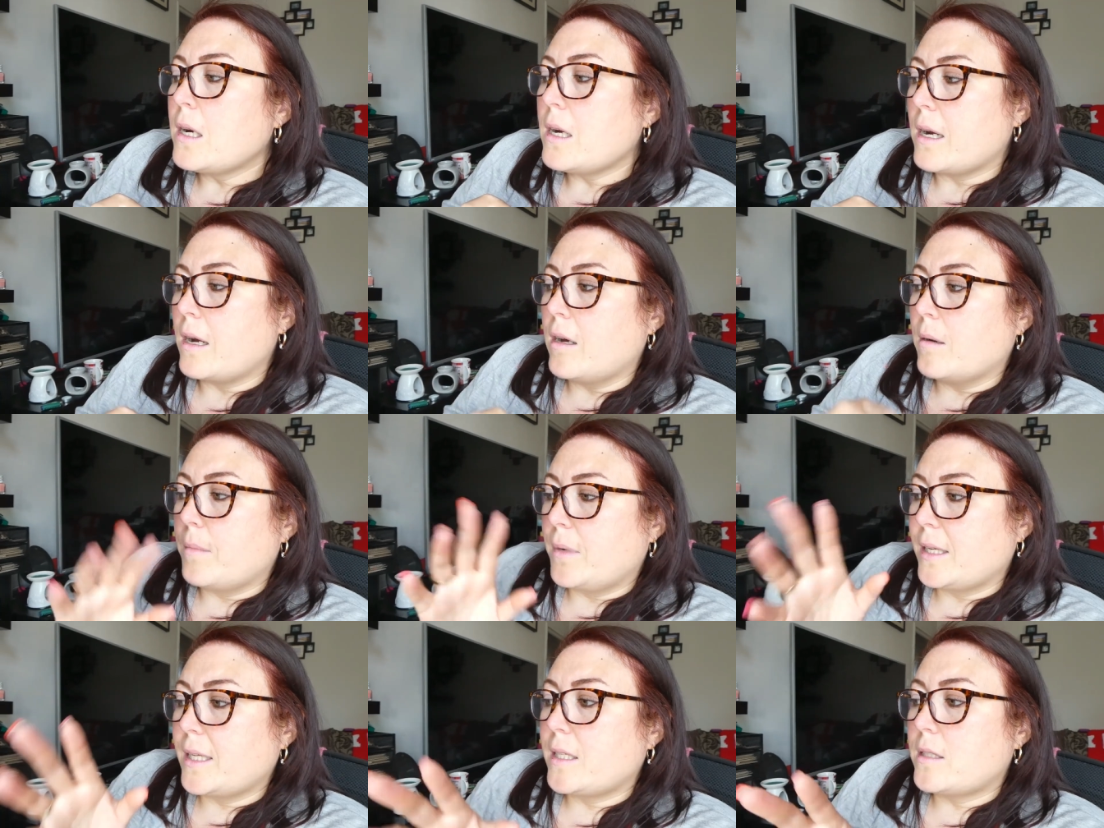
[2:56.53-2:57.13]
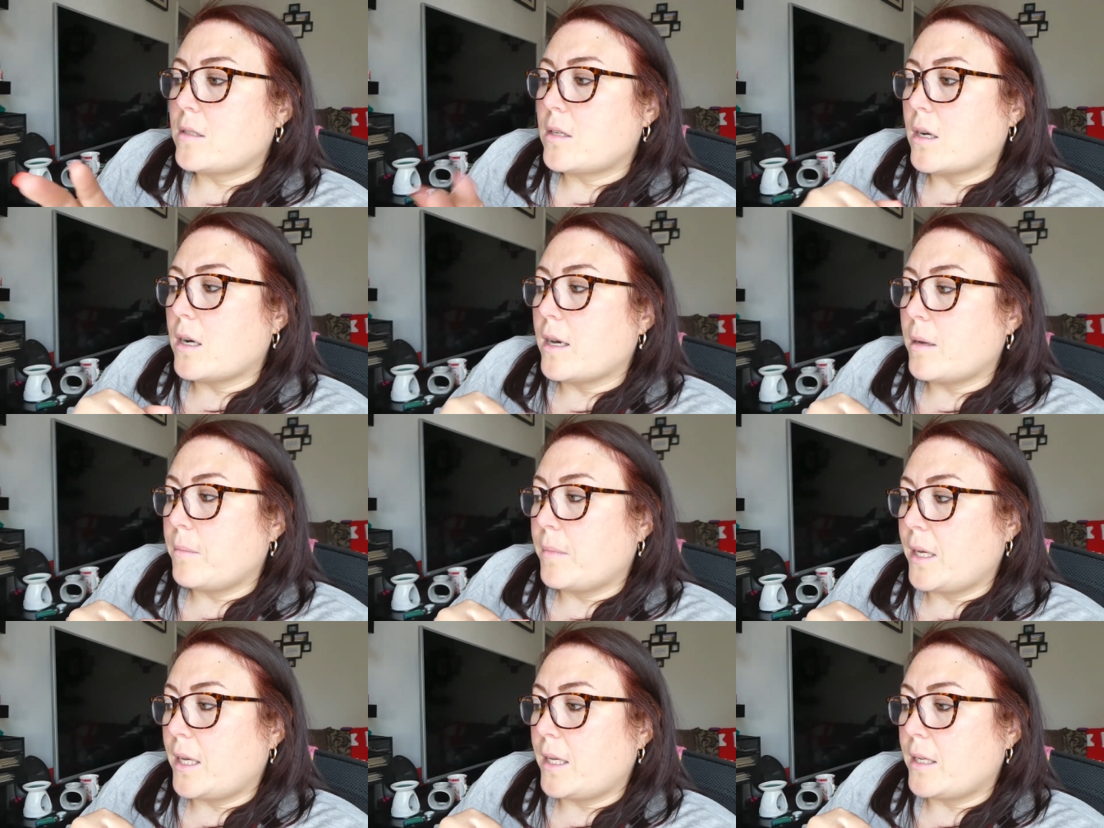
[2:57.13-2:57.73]
um, lead
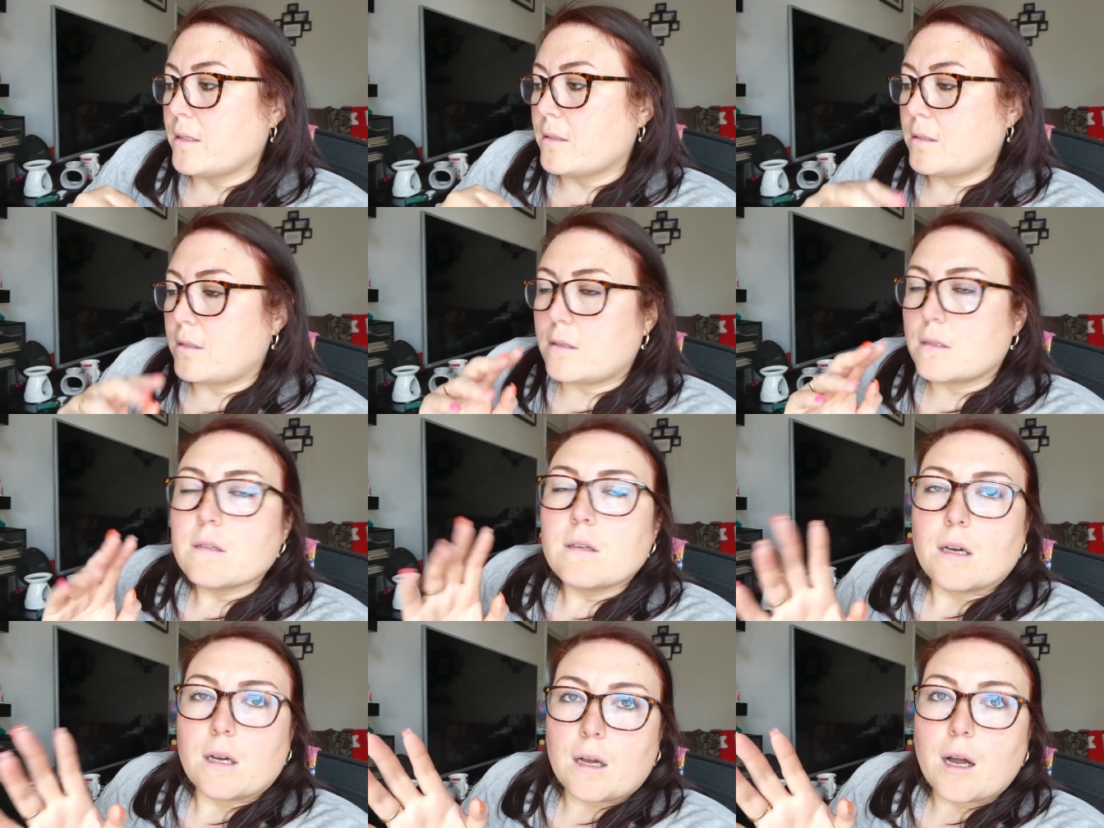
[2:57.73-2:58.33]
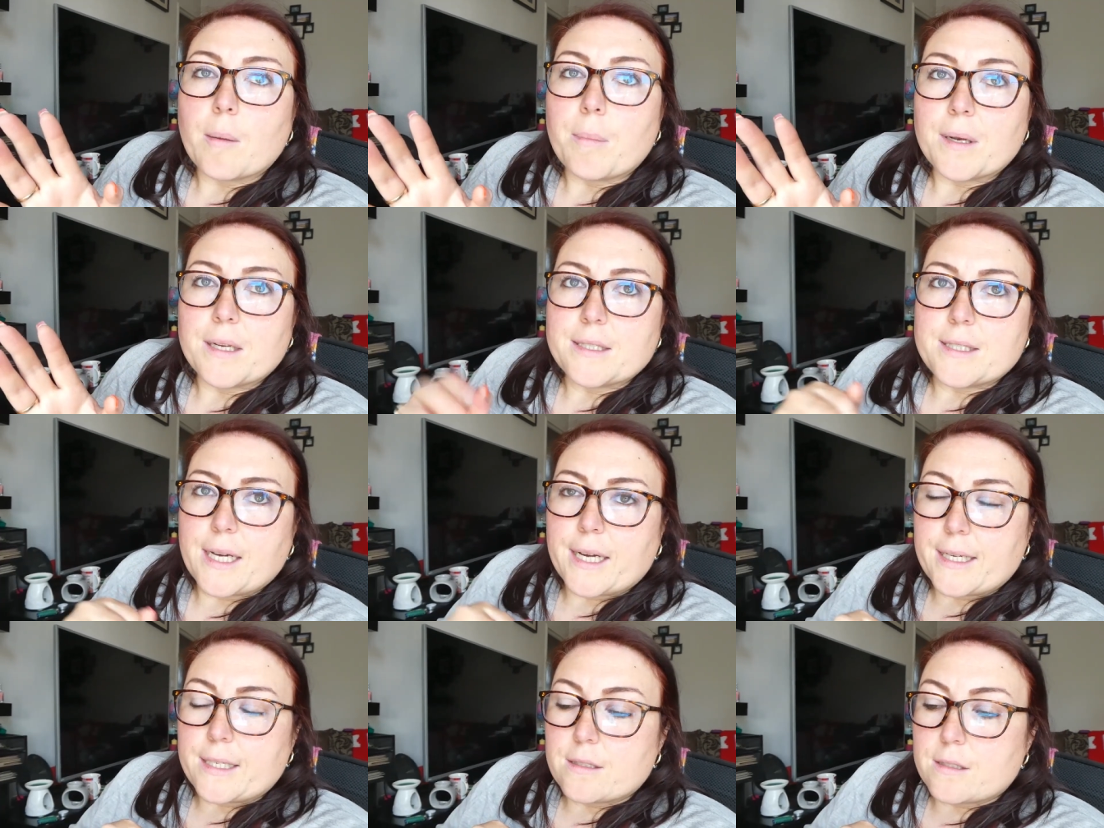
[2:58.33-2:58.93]
time is a couple
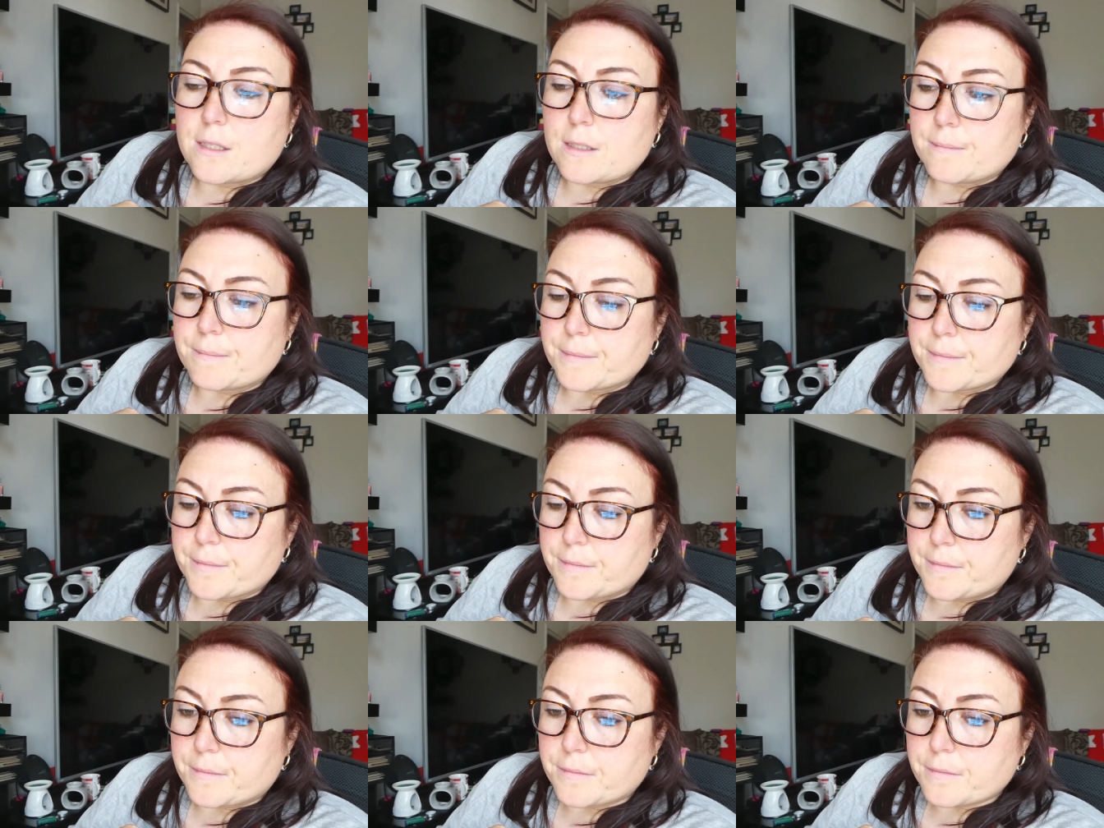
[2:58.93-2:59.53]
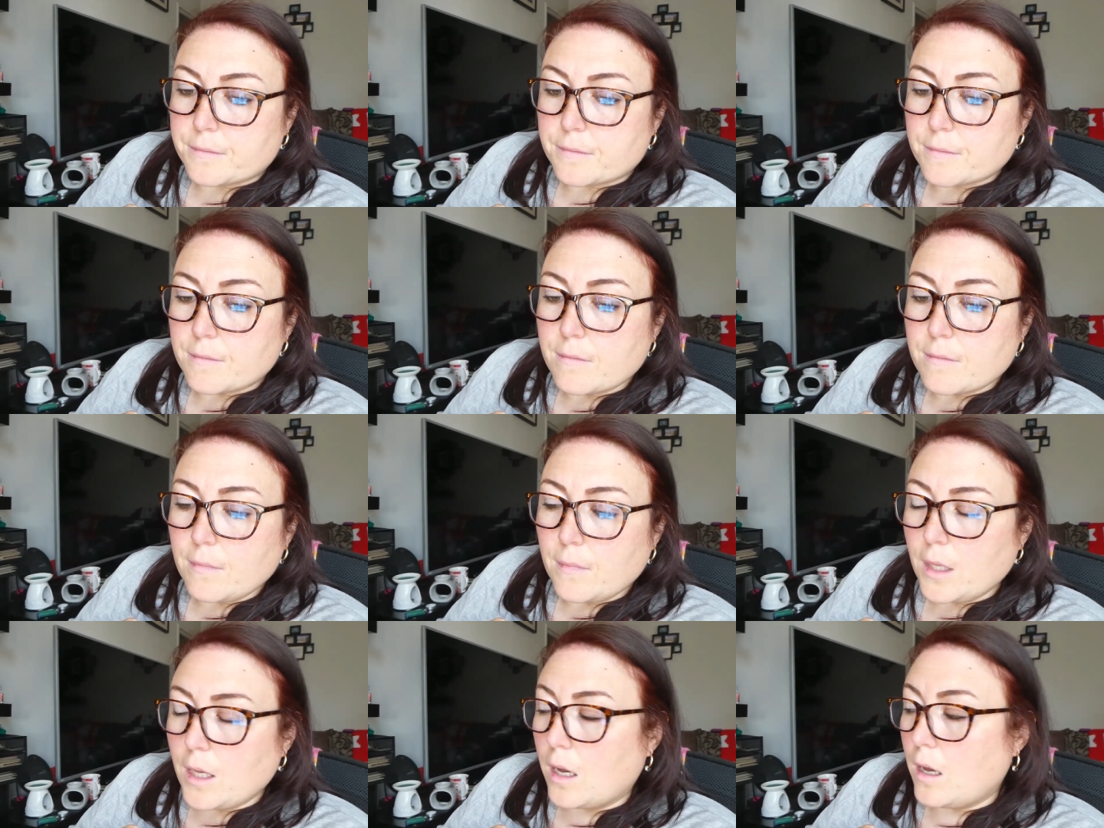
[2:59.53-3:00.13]
of days.
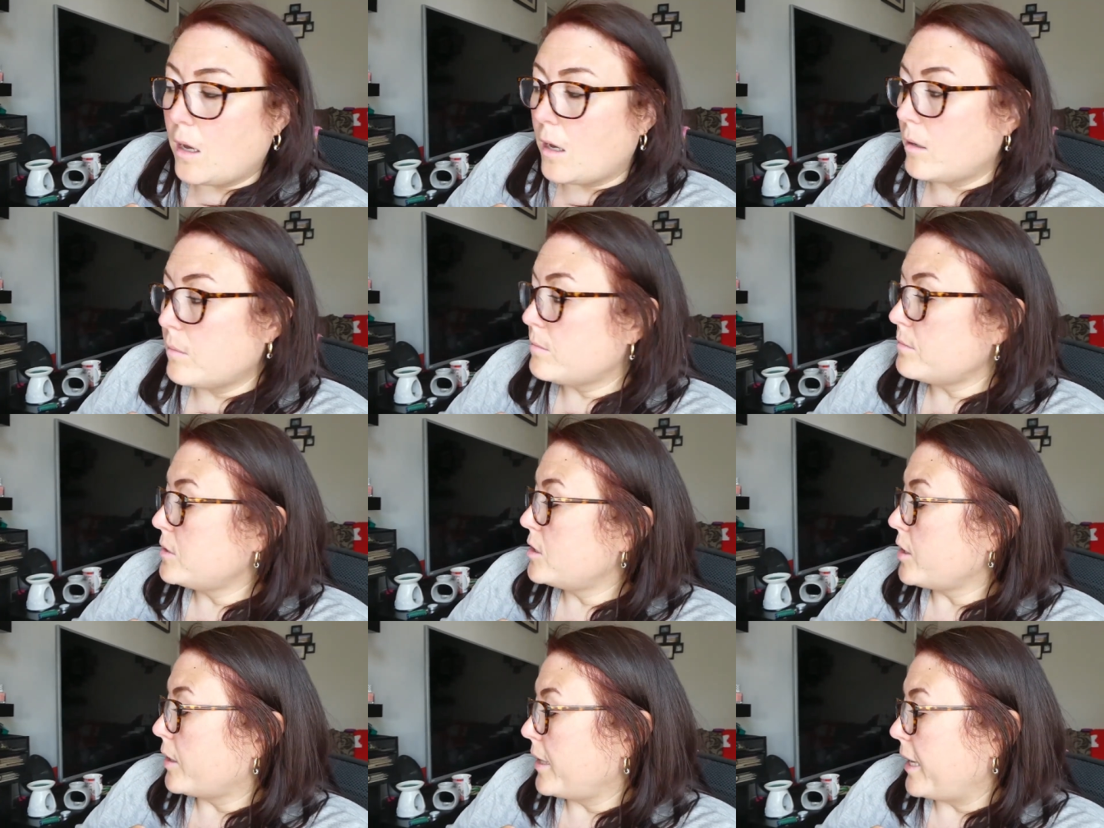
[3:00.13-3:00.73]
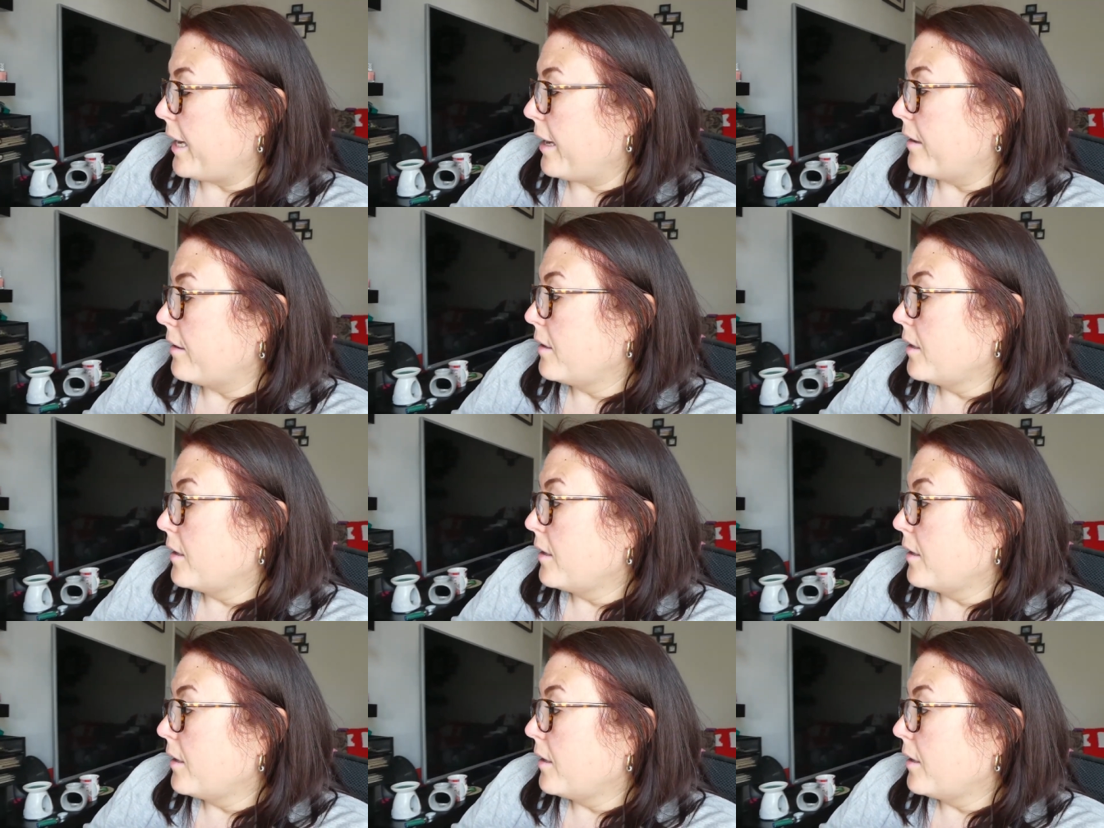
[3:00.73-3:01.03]
Um, so yeah,